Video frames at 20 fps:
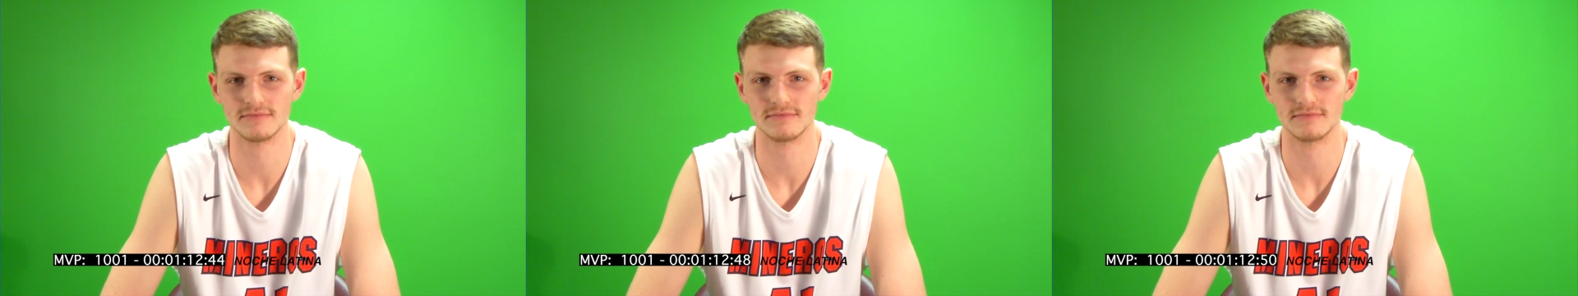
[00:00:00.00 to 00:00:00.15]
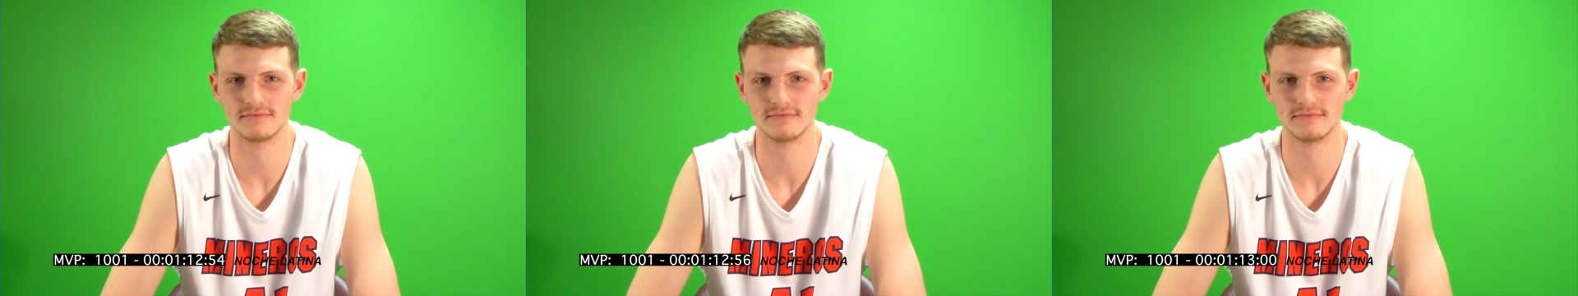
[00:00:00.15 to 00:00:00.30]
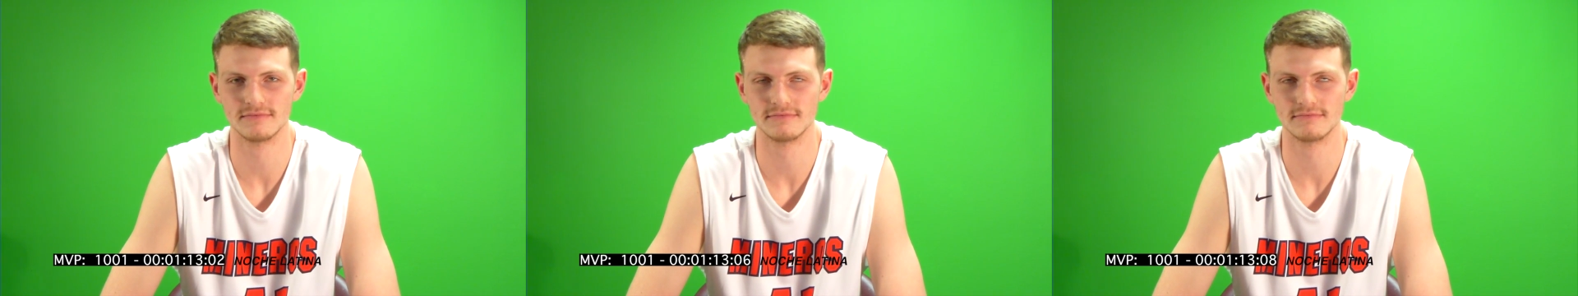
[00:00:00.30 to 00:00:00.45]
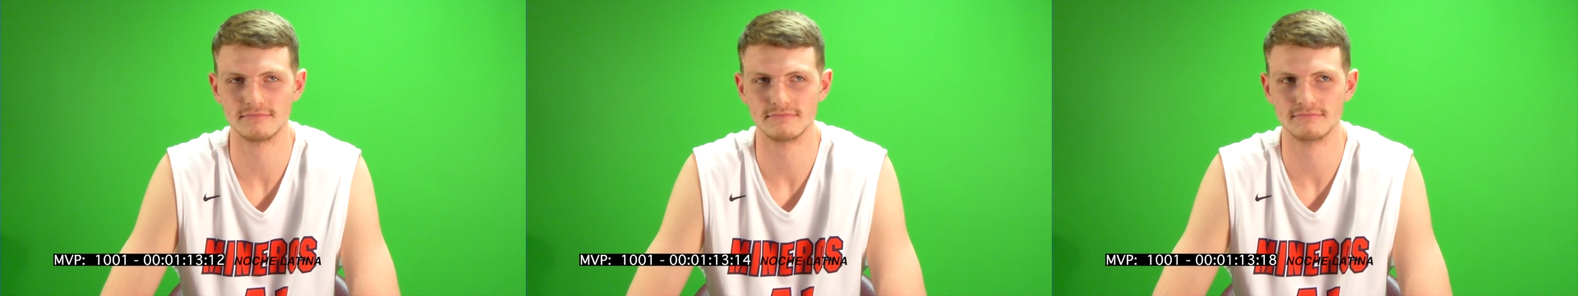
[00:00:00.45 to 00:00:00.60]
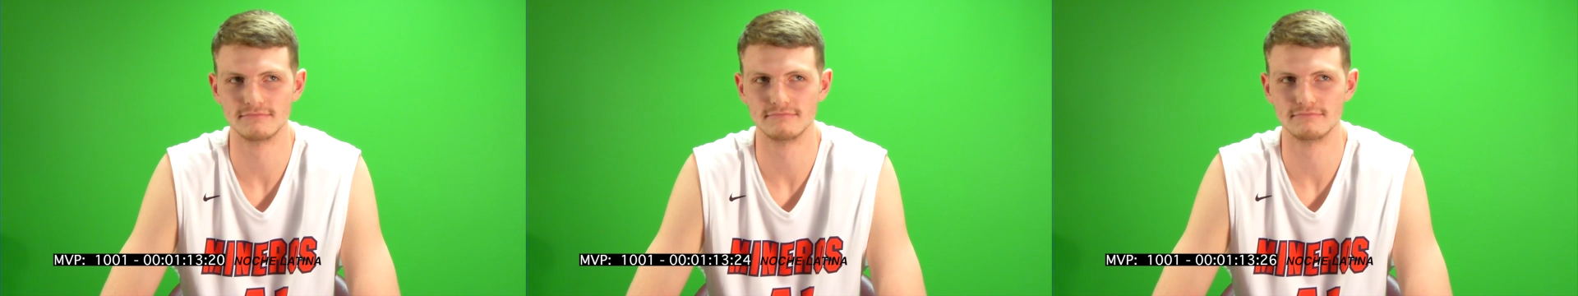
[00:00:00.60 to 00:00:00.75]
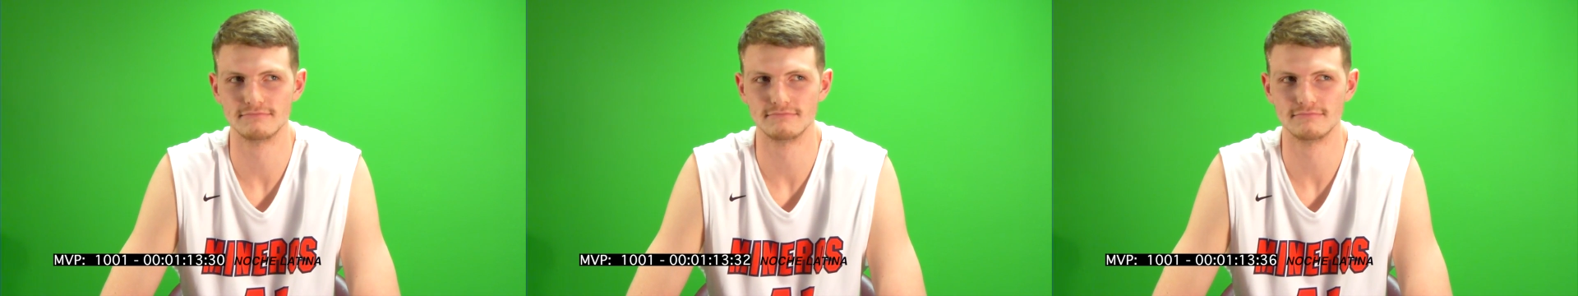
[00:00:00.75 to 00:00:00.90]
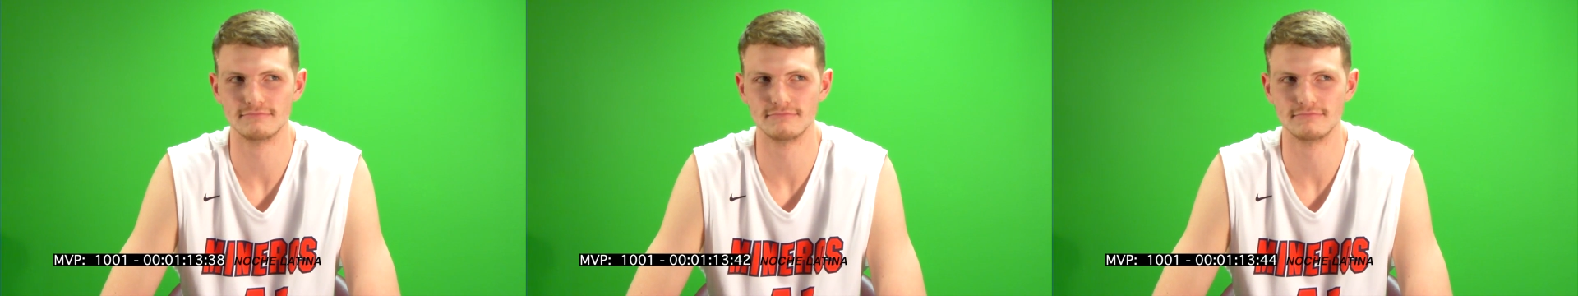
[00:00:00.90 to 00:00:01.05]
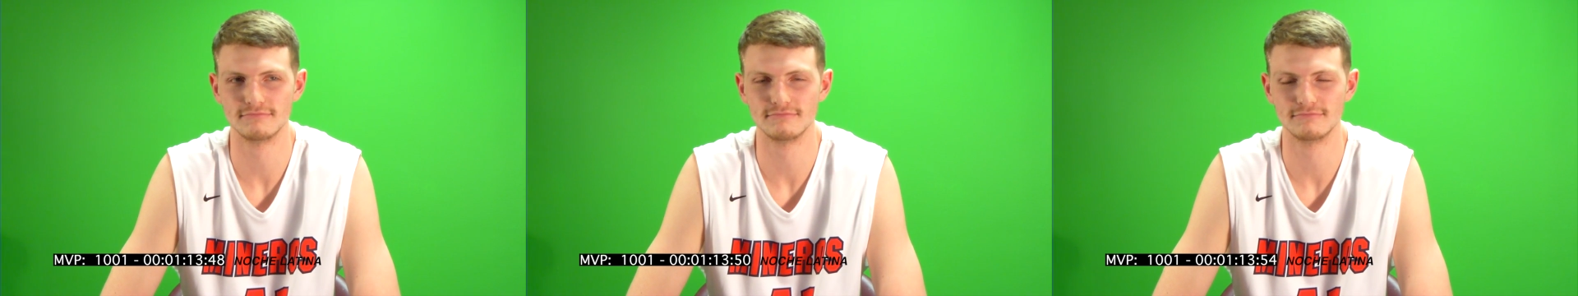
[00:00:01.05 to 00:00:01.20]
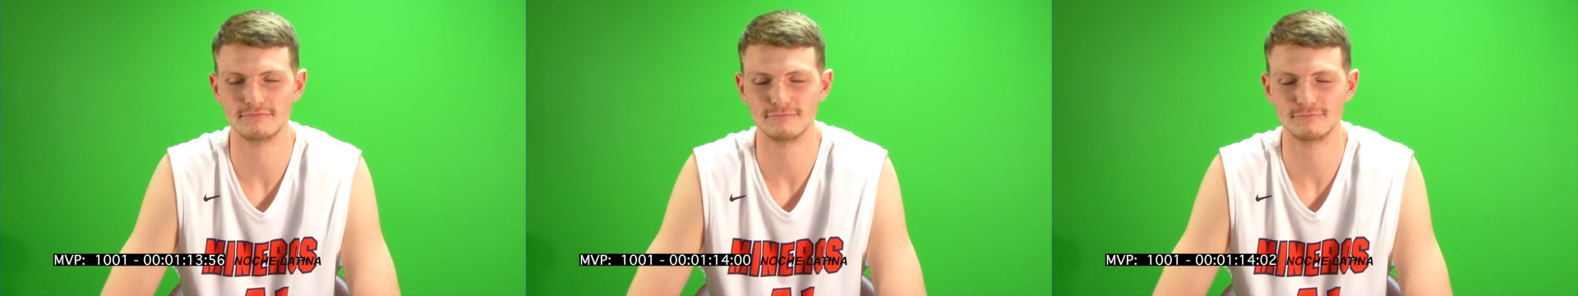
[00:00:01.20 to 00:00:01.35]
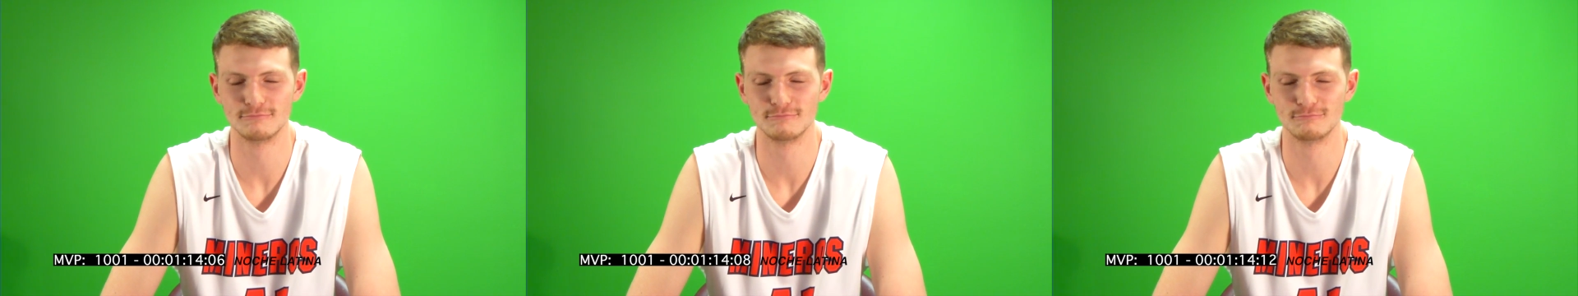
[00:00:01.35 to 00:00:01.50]

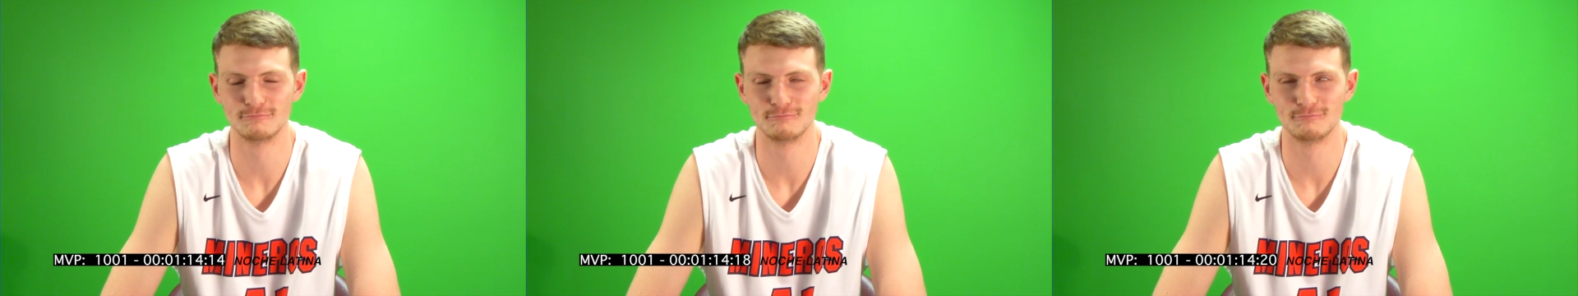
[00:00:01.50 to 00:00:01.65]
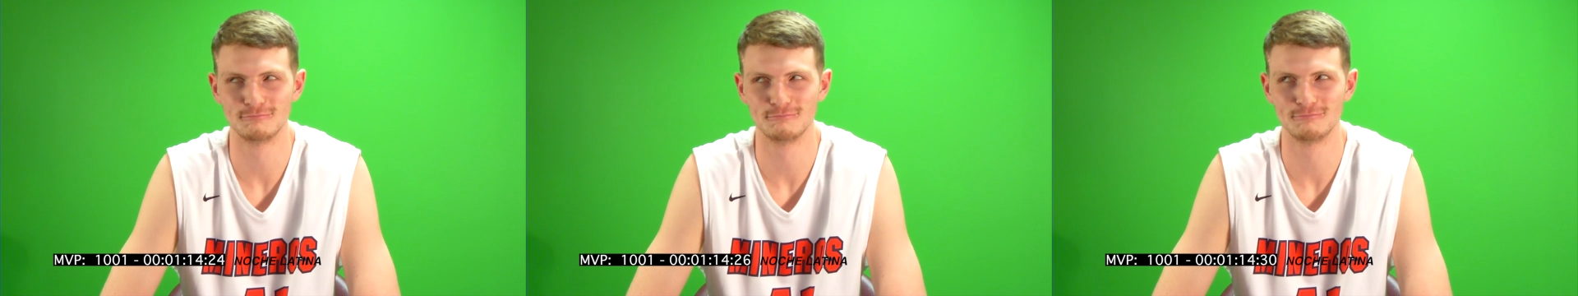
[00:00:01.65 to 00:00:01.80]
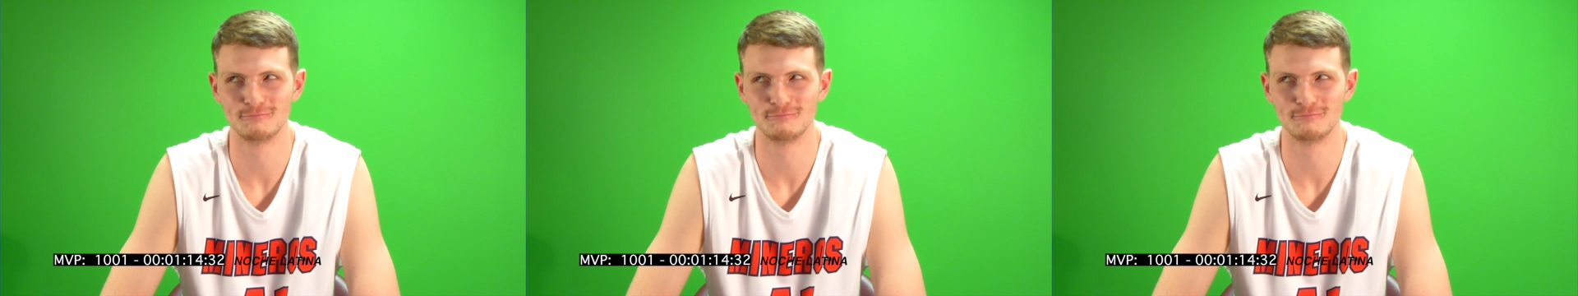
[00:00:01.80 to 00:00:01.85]
(silence)